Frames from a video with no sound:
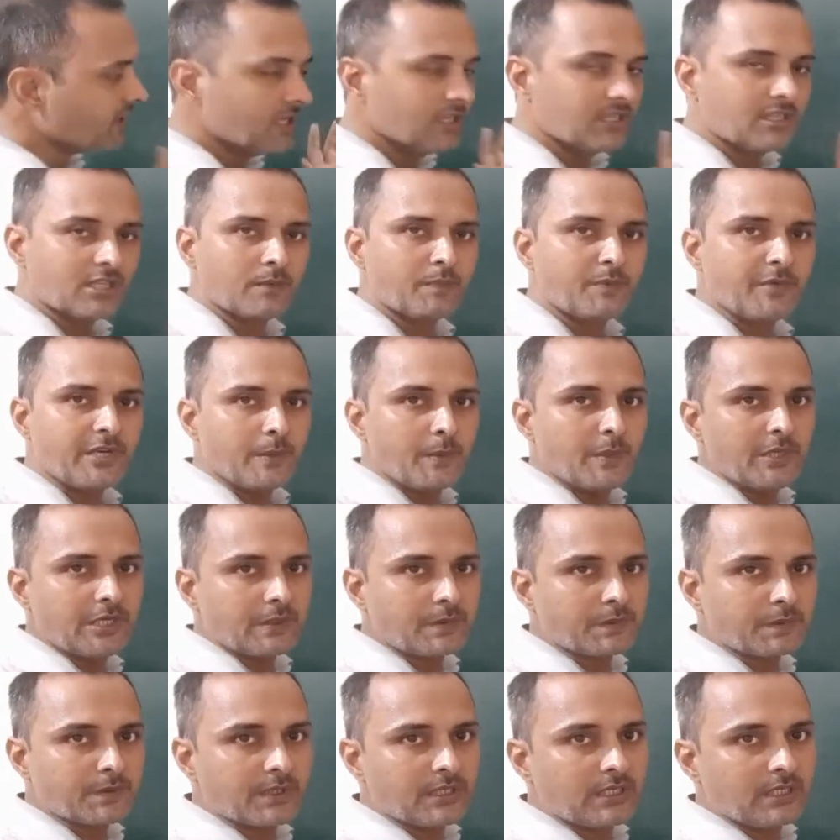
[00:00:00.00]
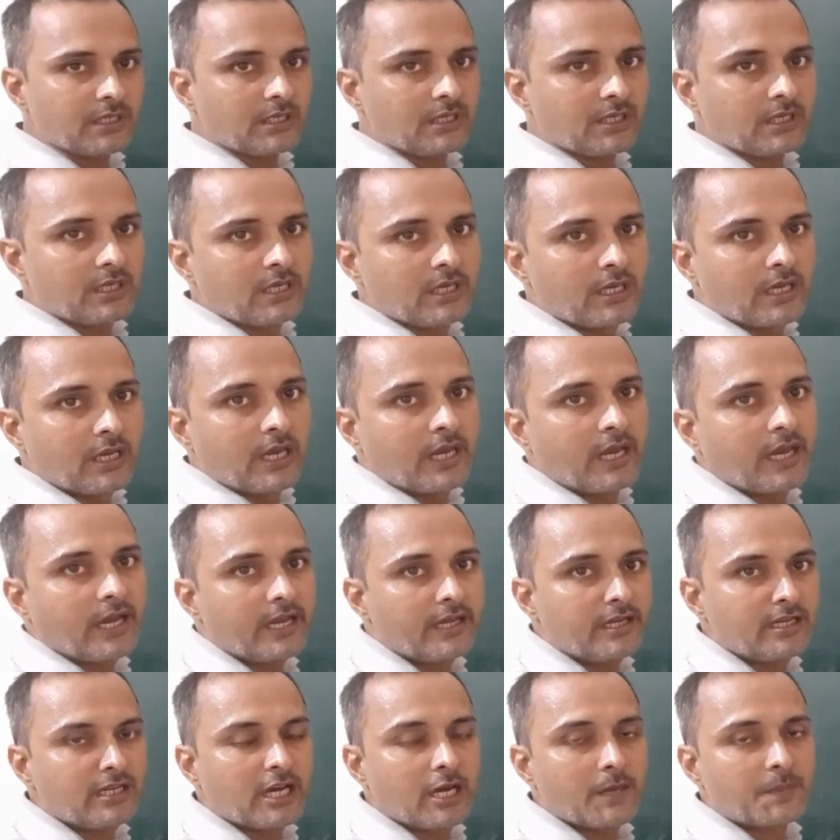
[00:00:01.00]
in the previous one,
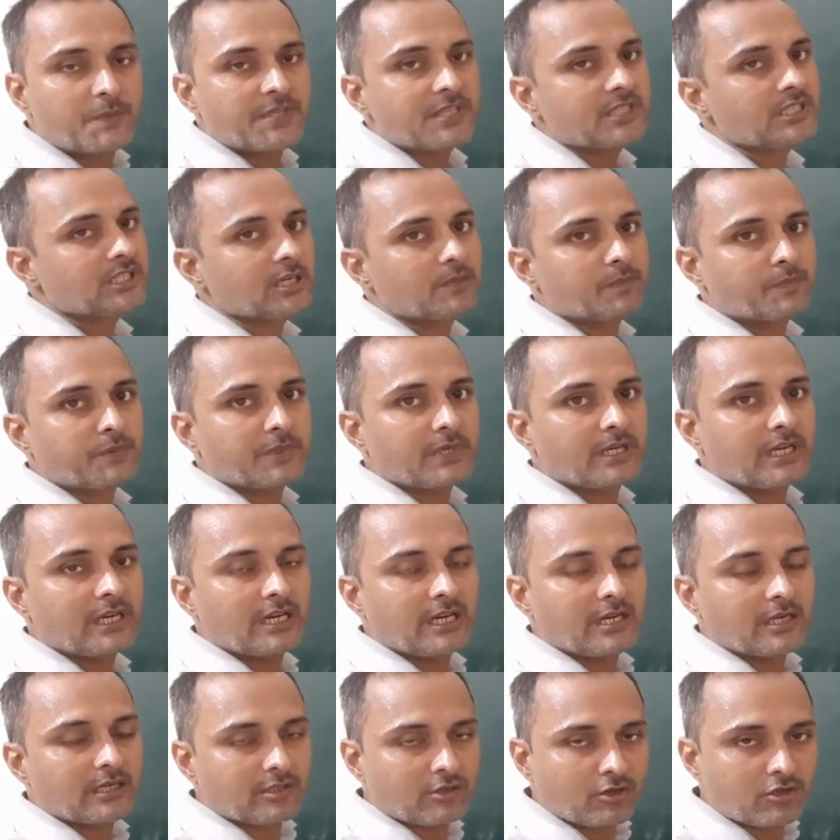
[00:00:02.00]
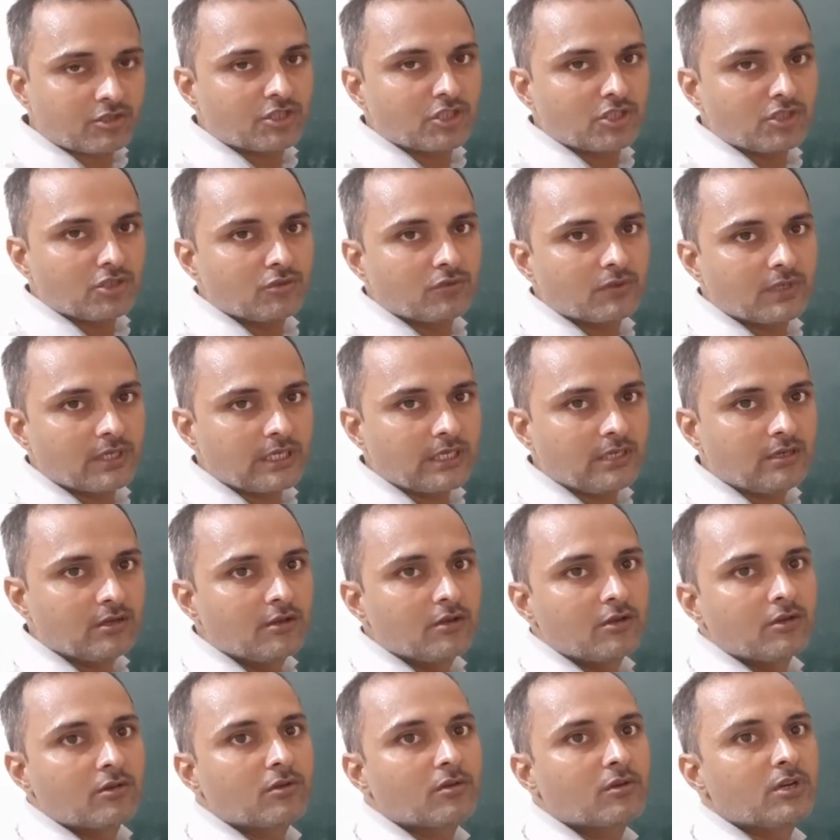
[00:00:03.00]
in absence of crossing
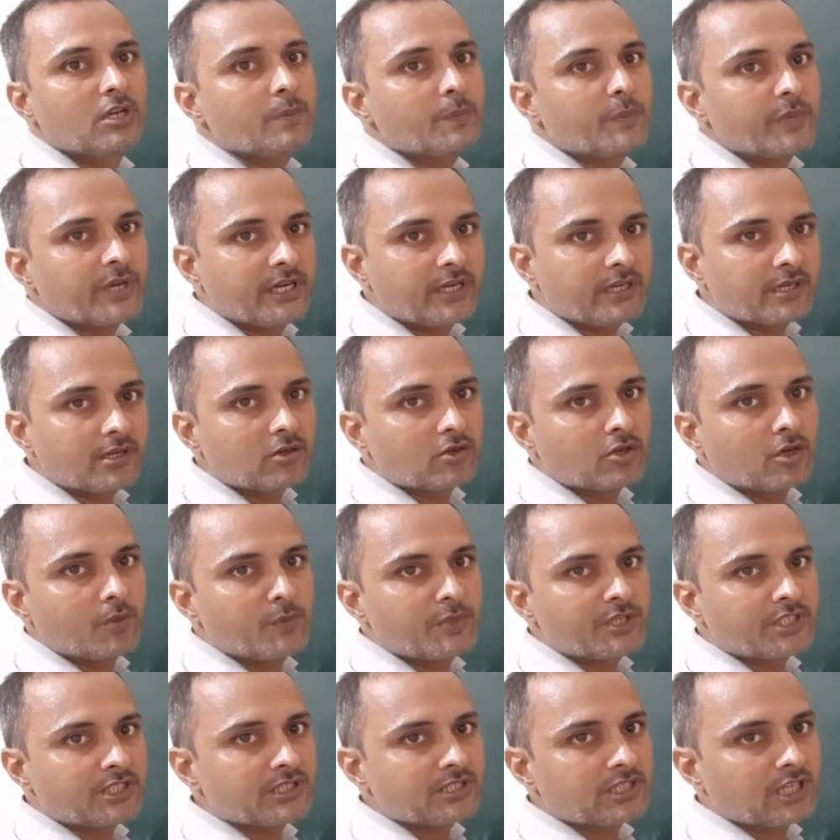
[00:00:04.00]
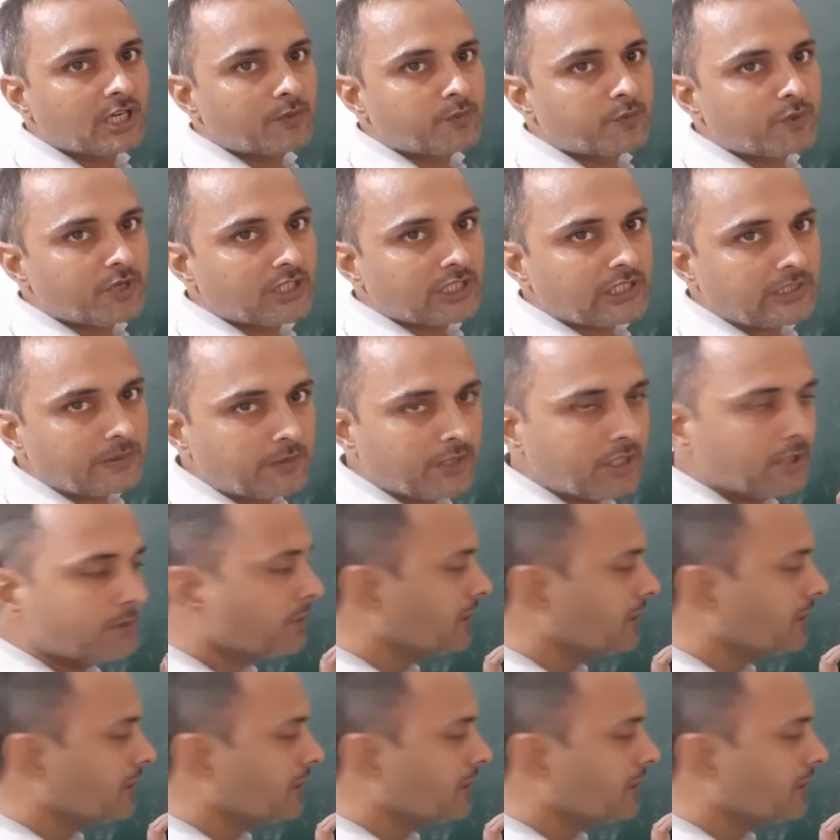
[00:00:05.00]
over, only parental combinations are possible.